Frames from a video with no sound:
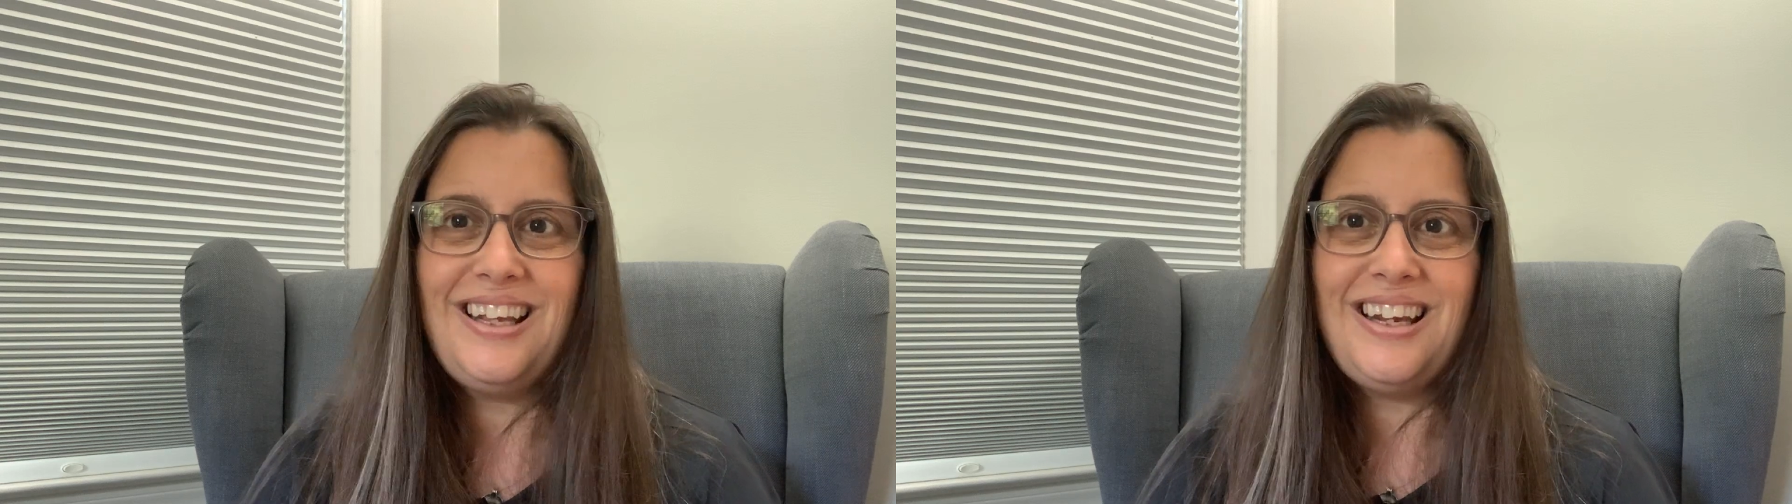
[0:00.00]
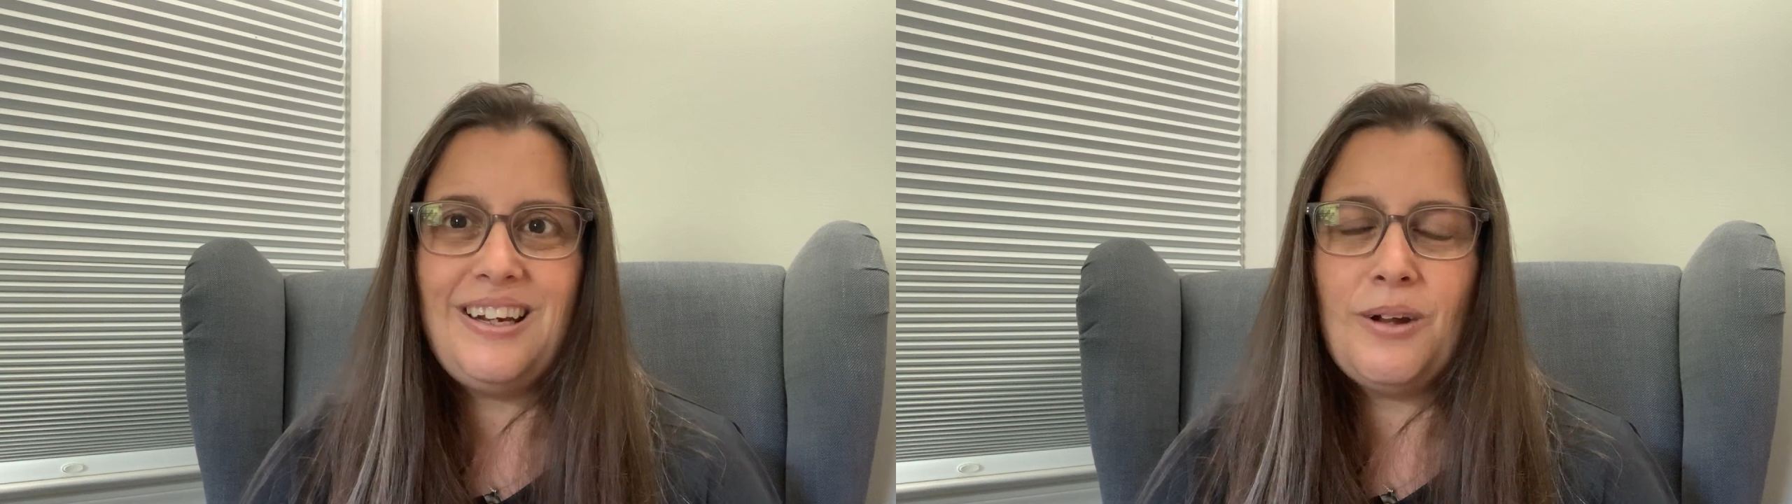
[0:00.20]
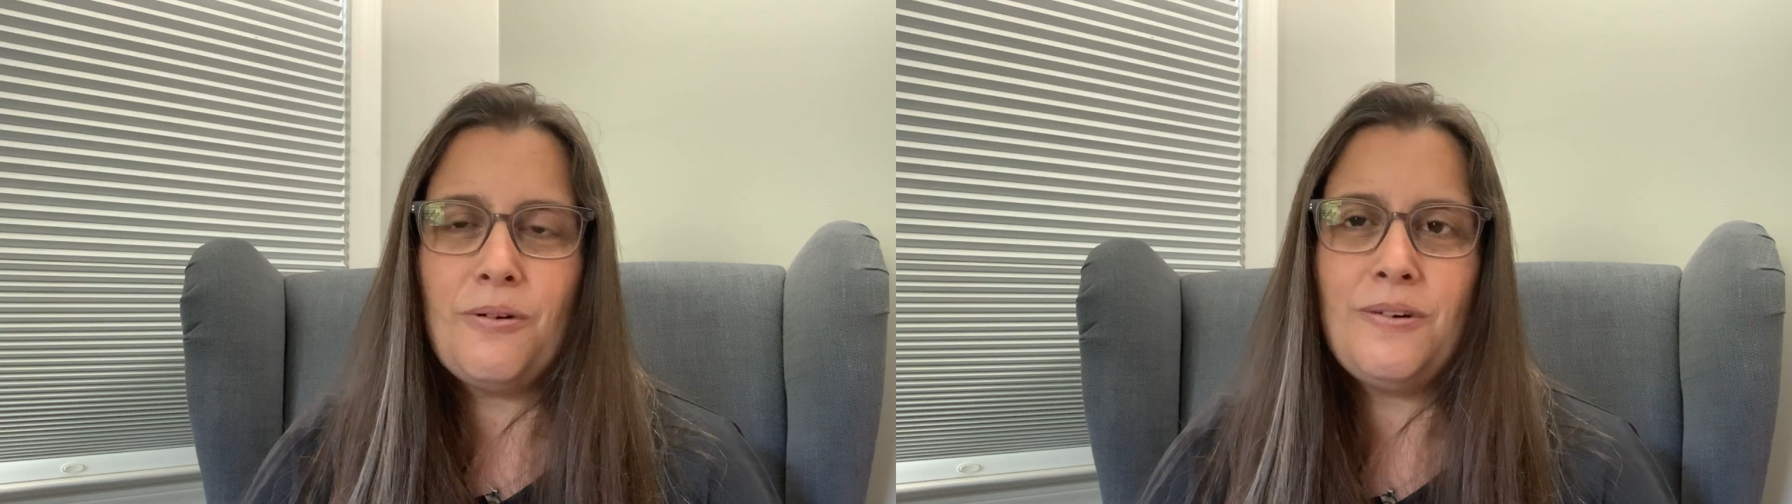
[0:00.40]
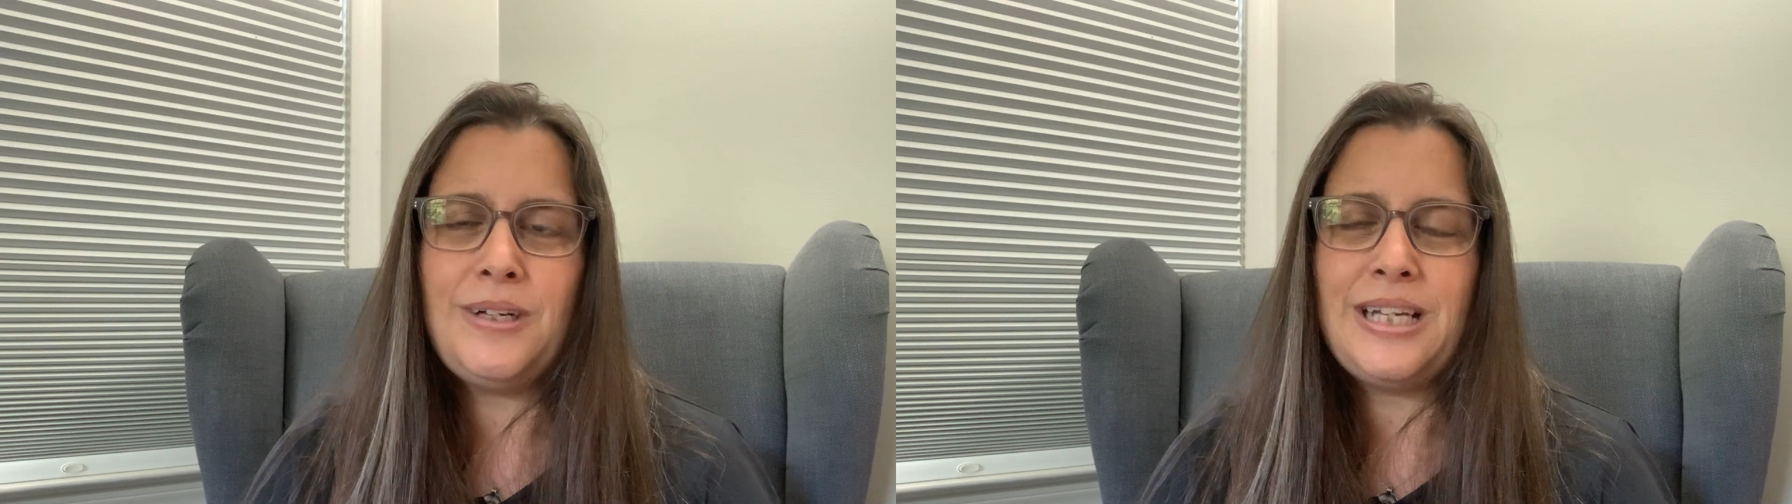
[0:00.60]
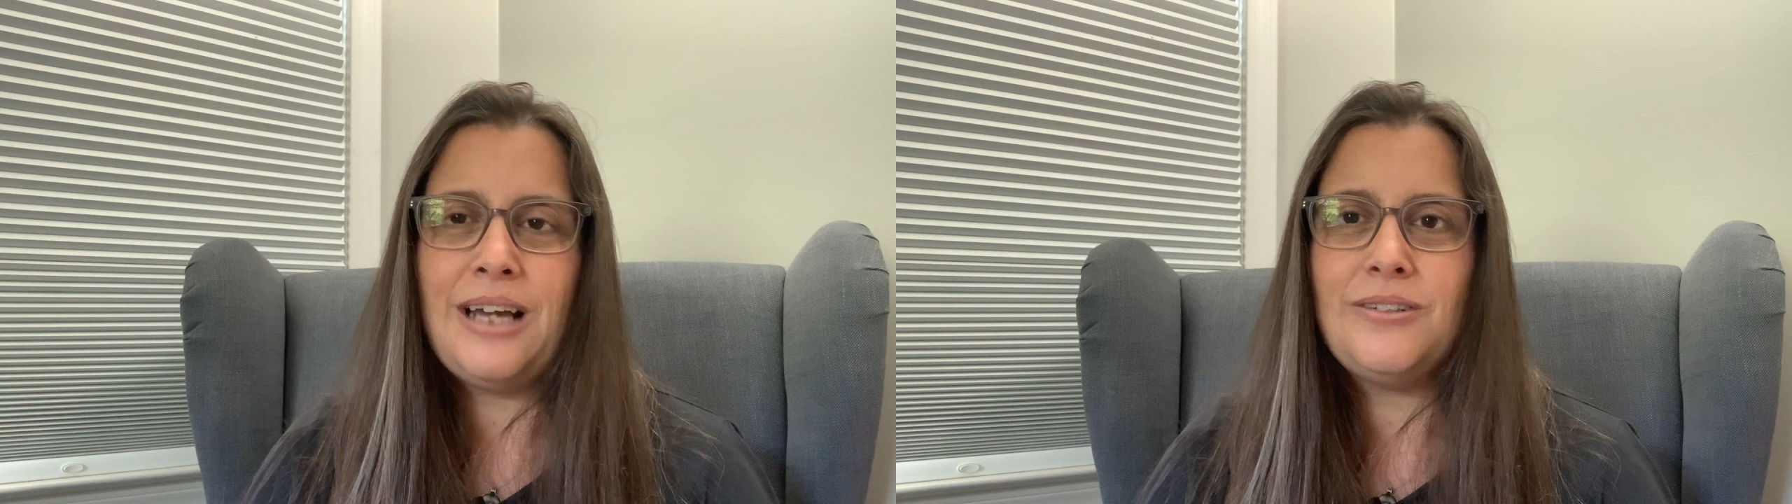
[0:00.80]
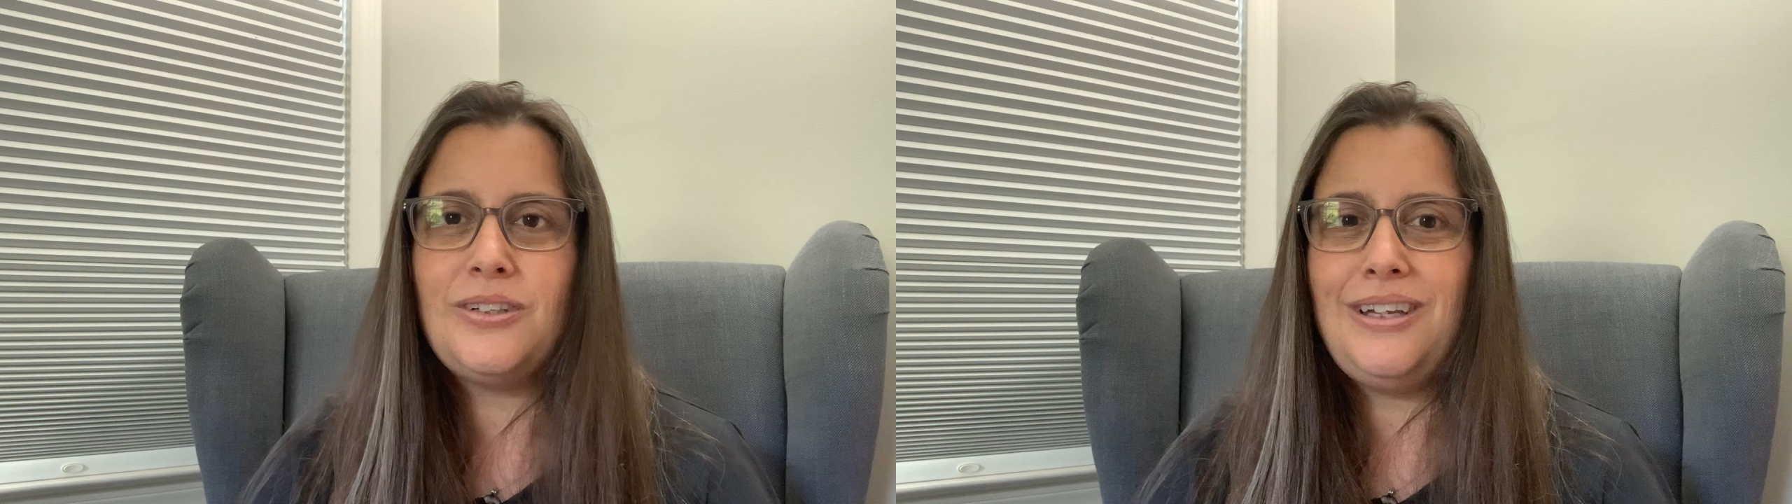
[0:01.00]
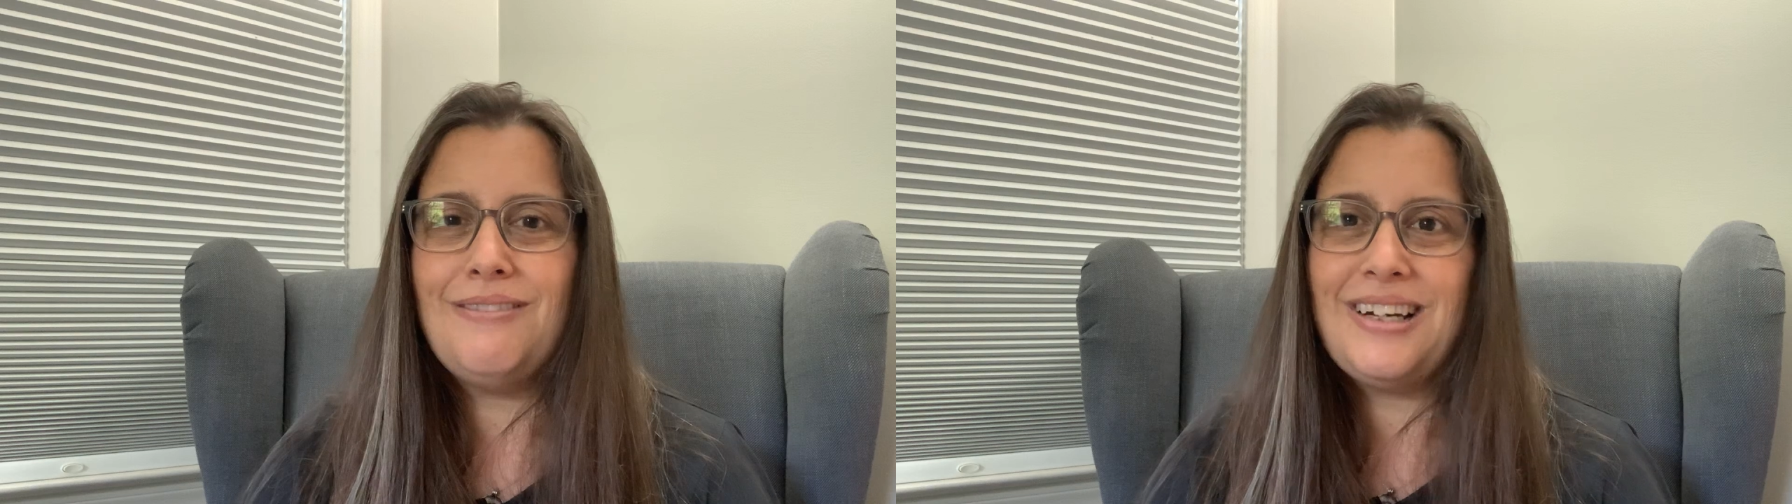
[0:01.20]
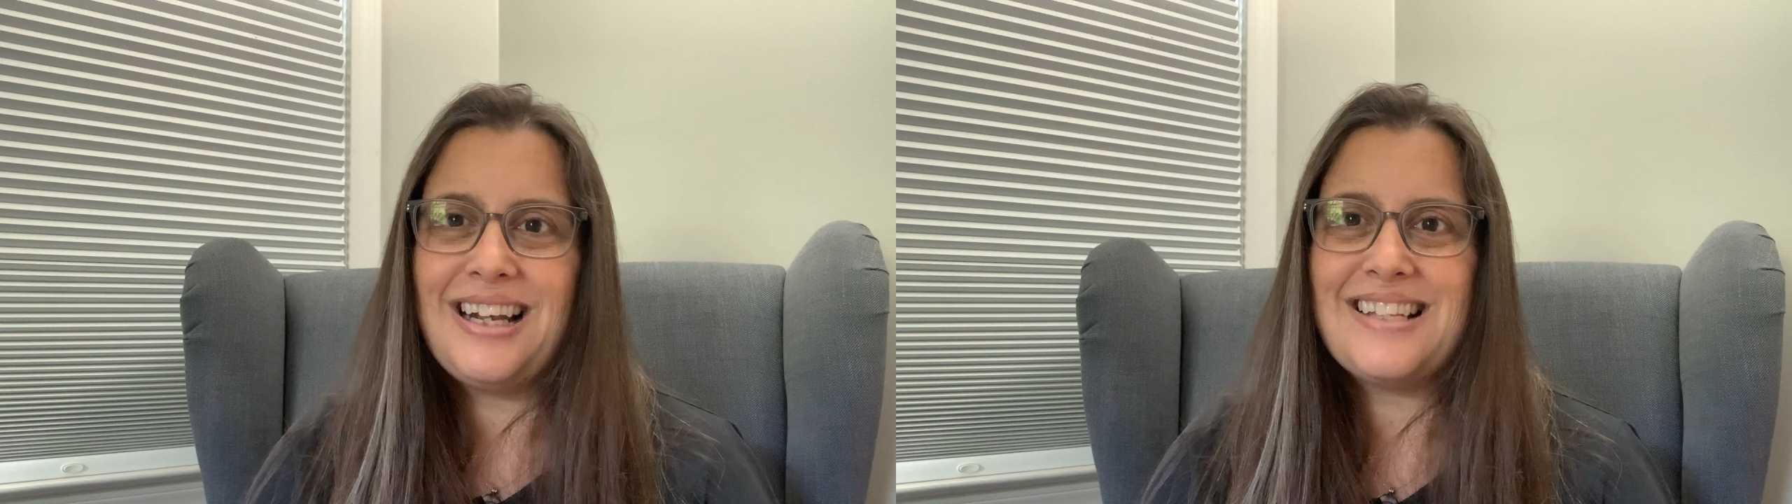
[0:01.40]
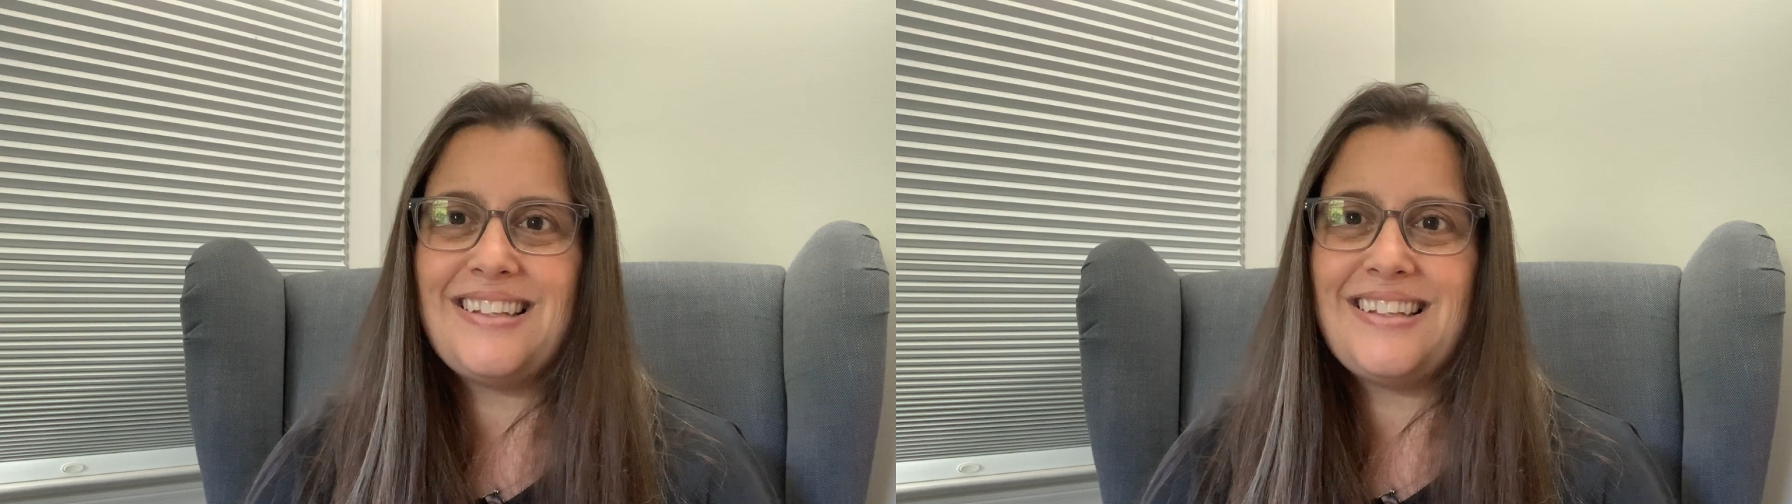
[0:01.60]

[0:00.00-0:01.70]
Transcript: narrow it down to even less